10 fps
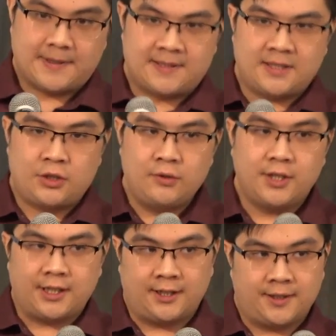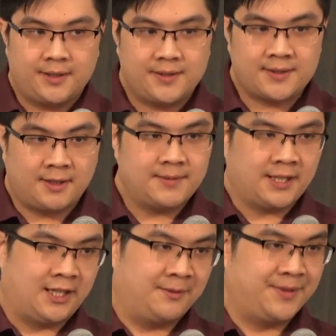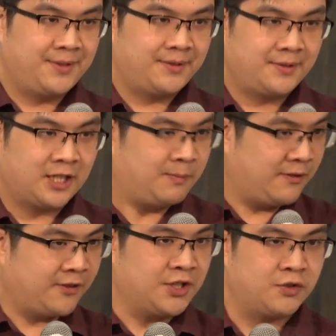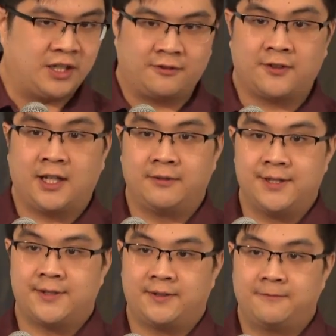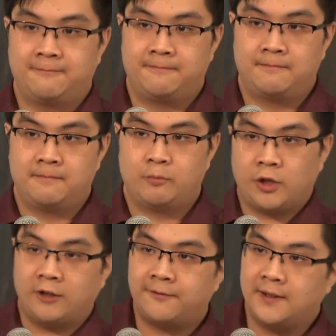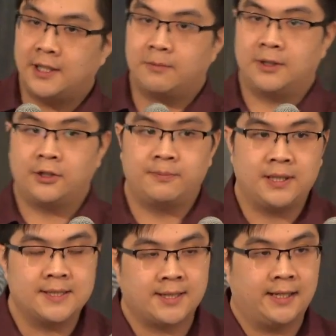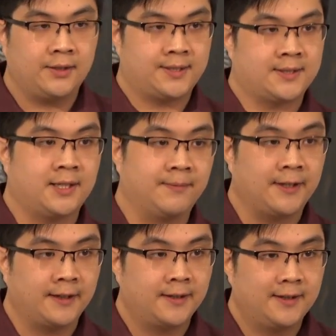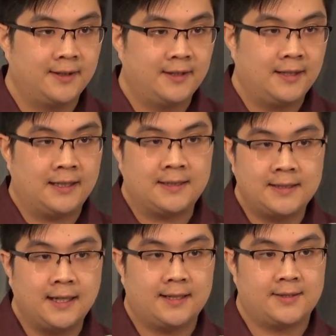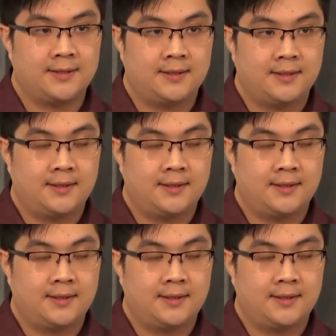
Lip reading: See, unity sometimes can be frustrating for that reason. We all feel like we're a little bit entitled to something. And yet,